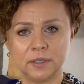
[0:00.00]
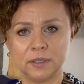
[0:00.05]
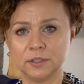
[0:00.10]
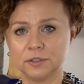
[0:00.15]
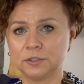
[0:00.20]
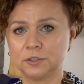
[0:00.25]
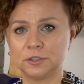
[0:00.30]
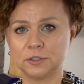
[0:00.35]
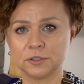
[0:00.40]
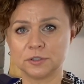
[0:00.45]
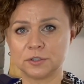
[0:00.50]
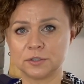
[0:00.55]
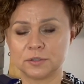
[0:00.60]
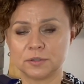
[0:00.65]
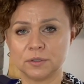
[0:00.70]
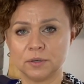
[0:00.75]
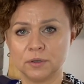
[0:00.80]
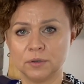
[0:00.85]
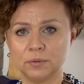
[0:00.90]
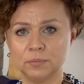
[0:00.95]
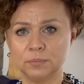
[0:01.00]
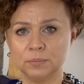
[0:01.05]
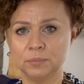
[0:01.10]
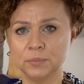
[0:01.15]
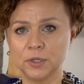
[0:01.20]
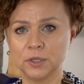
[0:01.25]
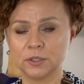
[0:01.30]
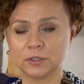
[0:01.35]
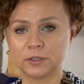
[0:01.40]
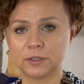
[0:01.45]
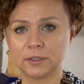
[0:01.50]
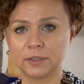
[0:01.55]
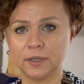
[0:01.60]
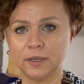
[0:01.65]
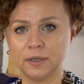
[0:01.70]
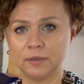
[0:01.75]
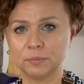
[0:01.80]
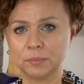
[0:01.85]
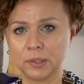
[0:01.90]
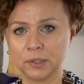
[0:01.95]
it's just milk
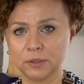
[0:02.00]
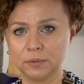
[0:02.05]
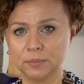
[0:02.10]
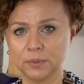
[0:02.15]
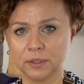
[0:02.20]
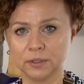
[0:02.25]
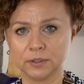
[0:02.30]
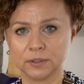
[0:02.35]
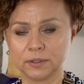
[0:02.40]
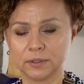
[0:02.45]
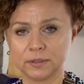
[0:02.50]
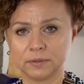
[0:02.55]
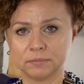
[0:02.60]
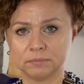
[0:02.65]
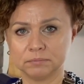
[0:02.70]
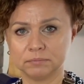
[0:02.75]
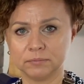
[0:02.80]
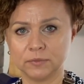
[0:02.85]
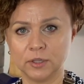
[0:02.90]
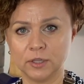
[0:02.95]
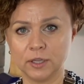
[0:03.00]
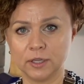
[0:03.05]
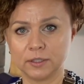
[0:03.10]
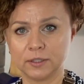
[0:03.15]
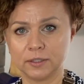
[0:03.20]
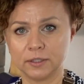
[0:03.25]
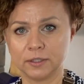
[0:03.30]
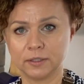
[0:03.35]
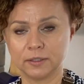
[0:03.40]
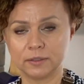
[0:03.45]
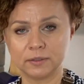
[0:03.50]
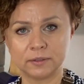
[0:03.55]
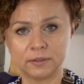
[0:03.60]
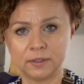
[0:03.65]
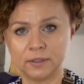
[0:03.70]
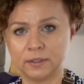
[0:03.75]
and buttermilk. Nothing,